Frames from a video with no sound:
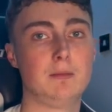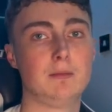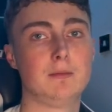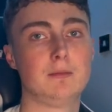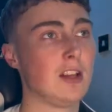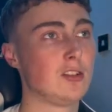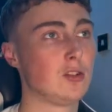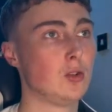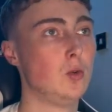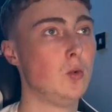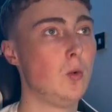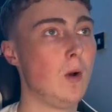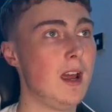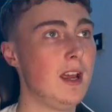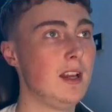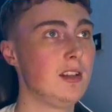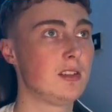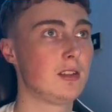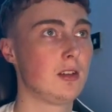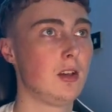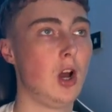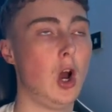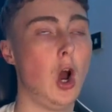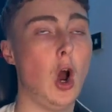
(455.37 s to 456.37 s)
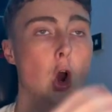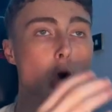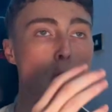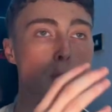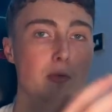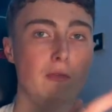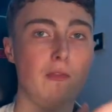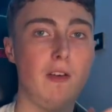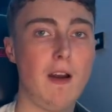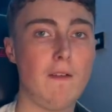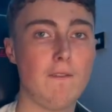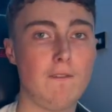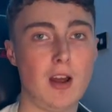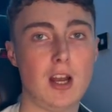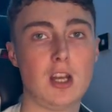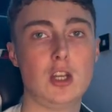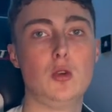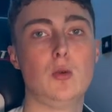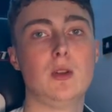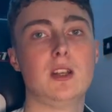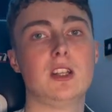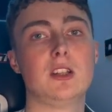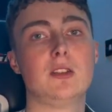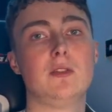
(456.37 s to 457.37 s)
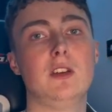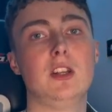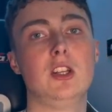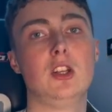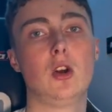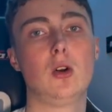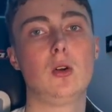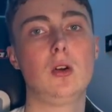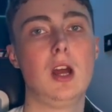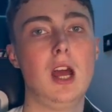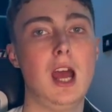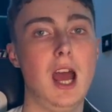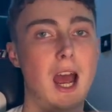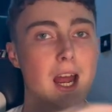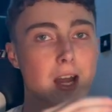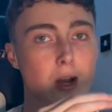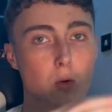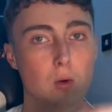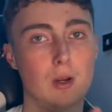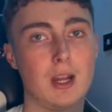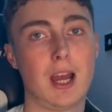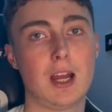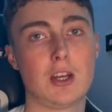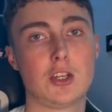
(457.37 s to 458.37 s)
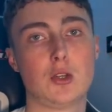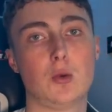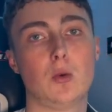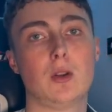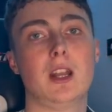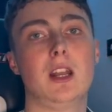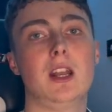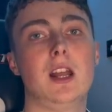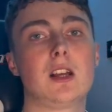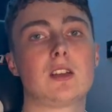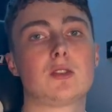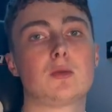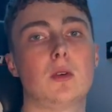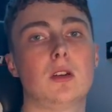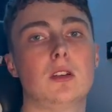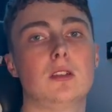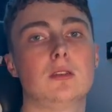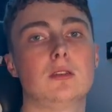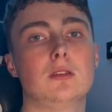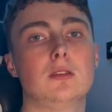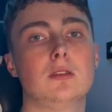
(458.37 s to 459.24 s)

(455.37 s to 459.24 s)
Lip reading: As always, I hope you found value in this video, and I will catch you on the next one.